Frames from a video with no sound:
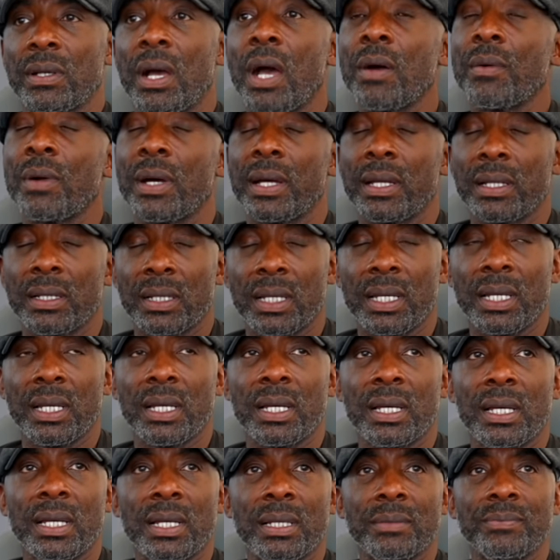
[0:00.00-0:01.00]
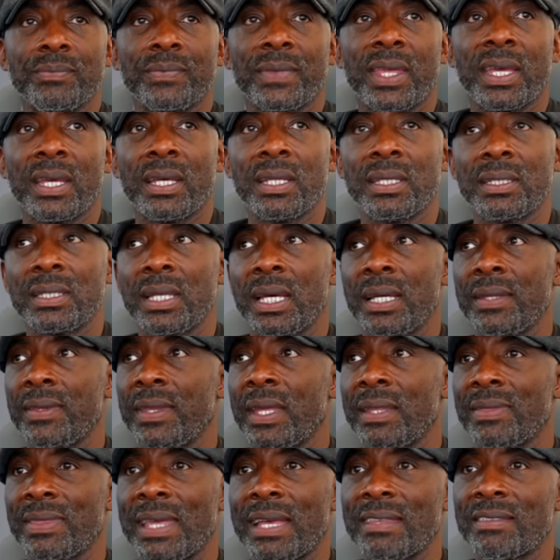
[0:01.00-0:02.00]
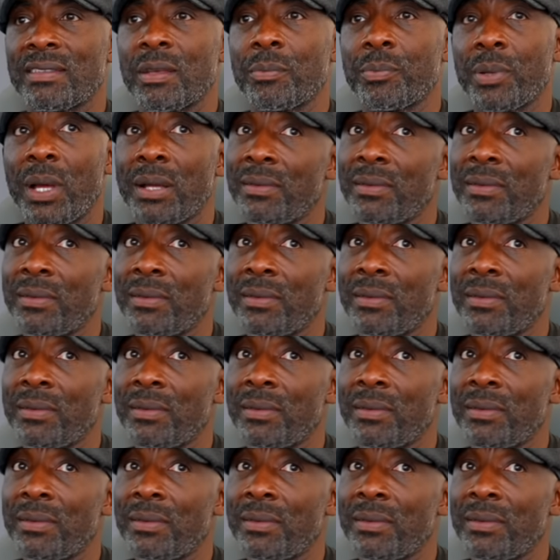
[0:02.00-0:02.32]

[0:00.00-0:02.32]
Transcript: All right, uh, yeah. um, and and and that's the.